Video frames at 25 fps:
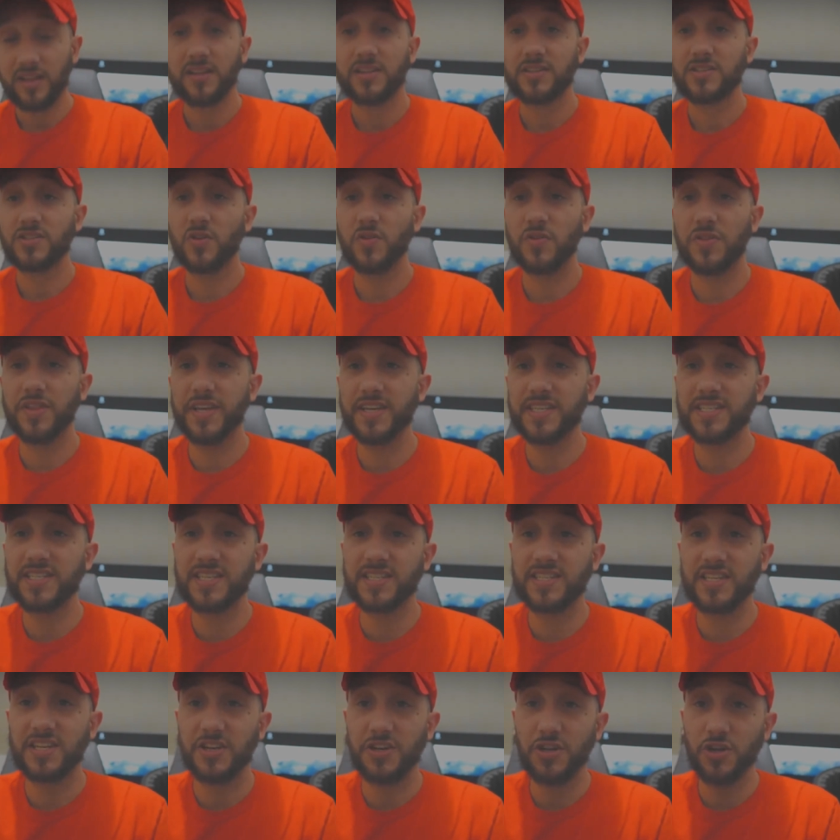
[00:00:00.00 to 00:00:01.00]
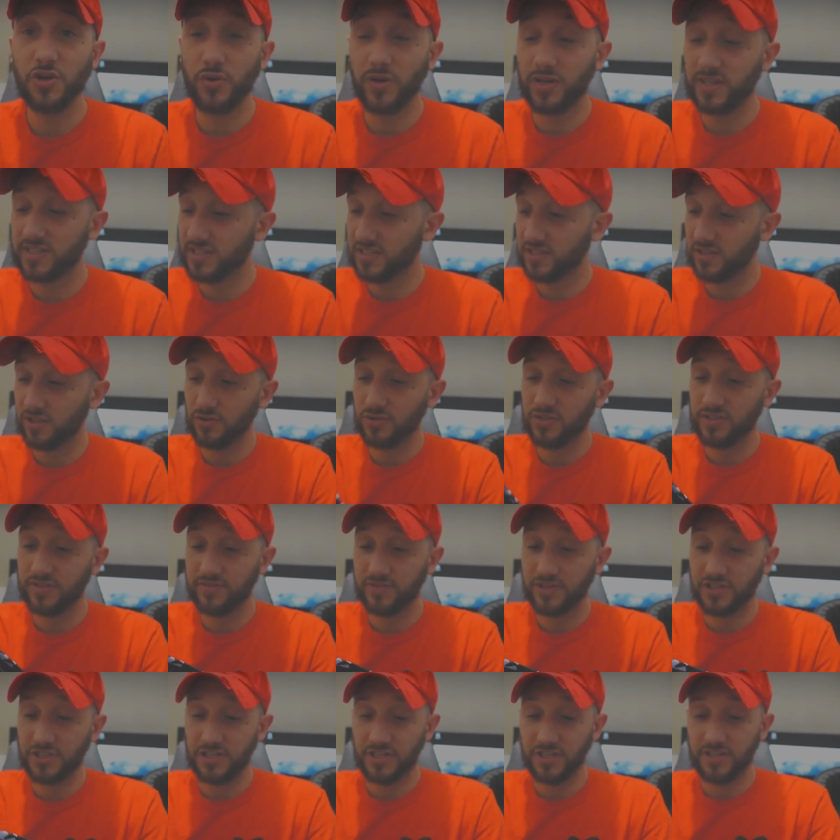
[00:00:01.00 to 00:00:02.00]
So this is a new
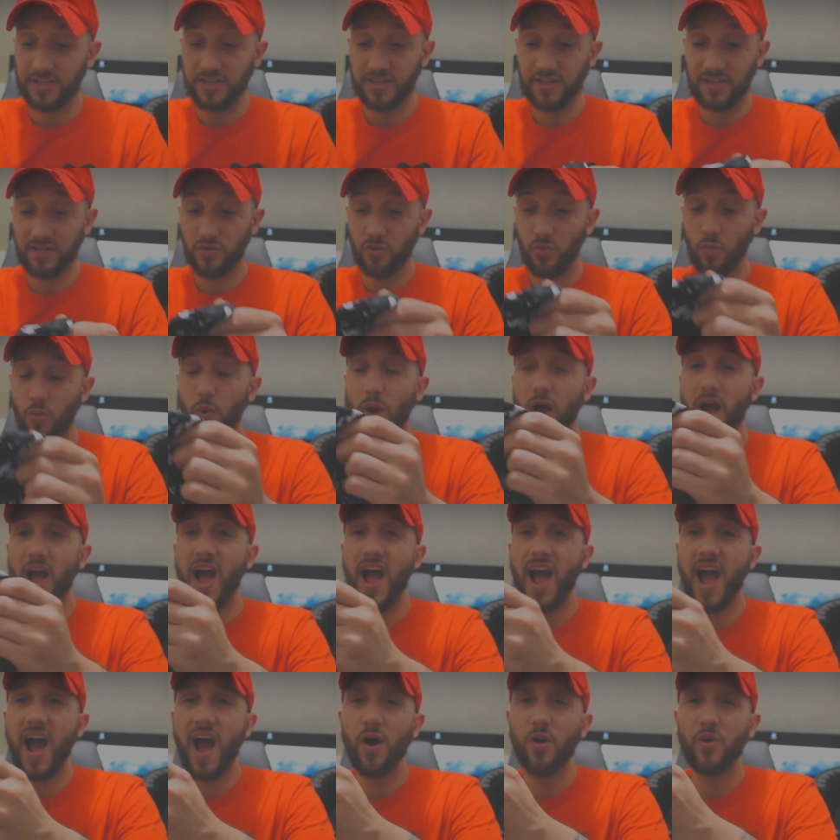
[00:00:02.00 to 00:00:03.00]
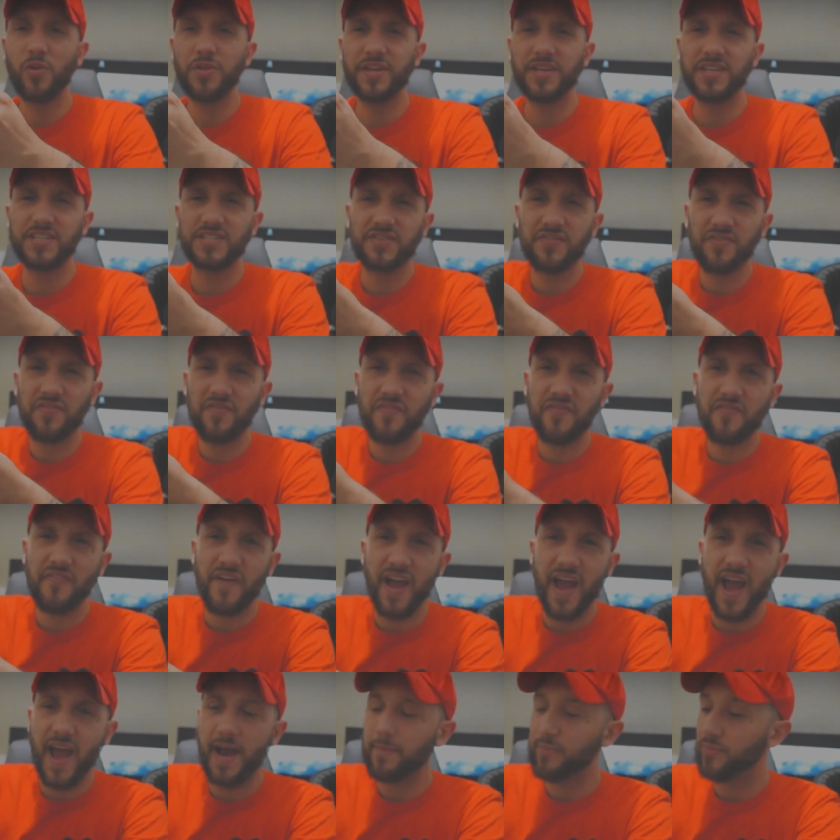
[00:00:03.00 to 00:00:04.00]
exclusive shirt. Wow, this
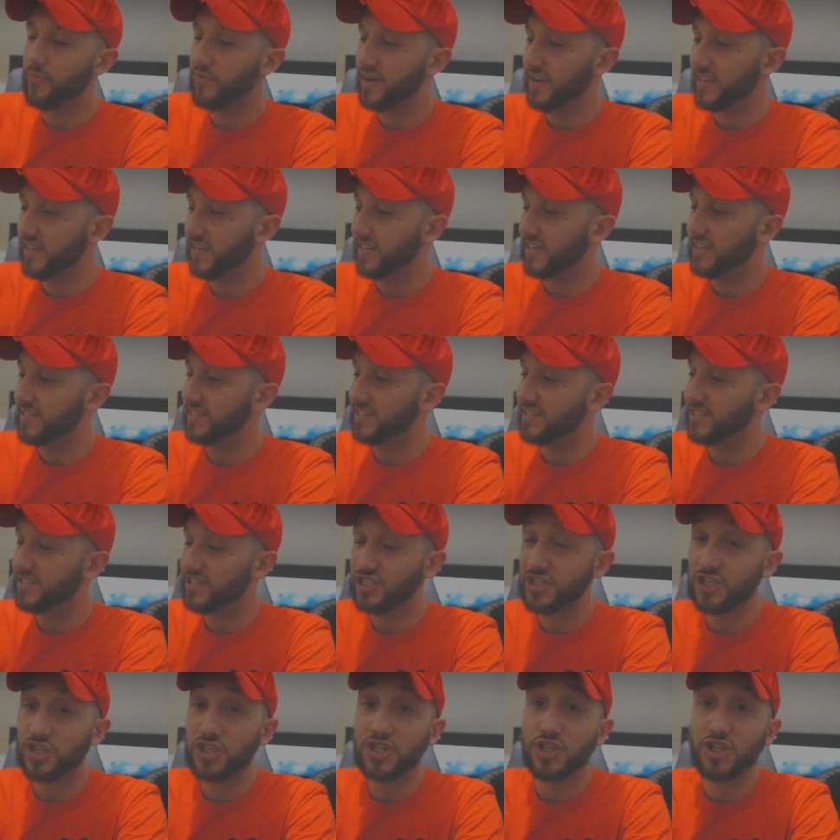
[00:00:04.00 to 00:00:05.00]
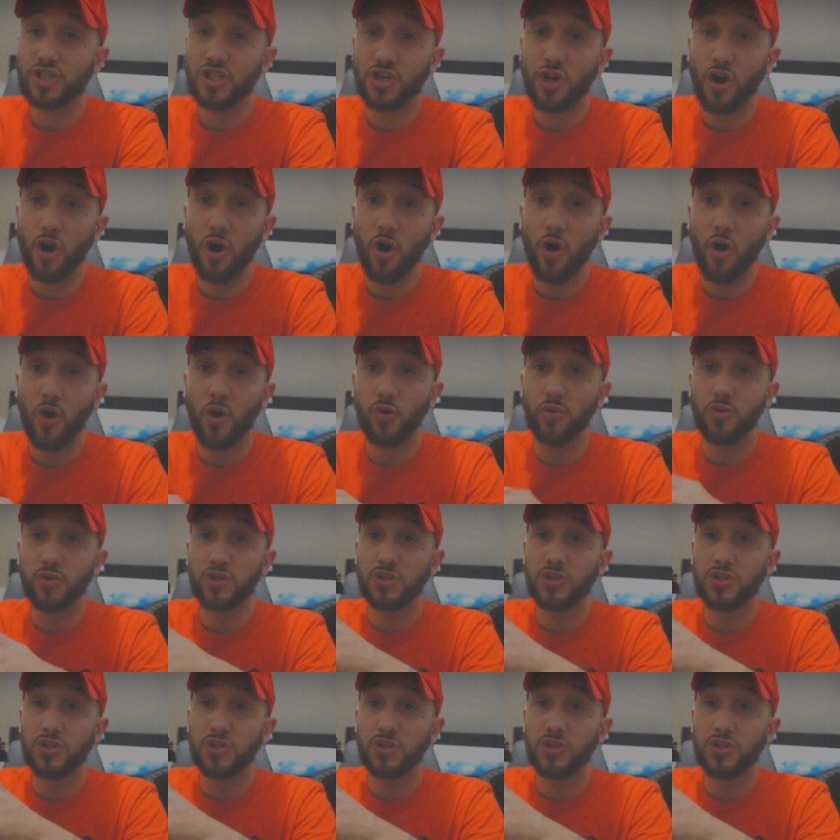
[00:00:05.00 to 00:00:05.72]
fabric so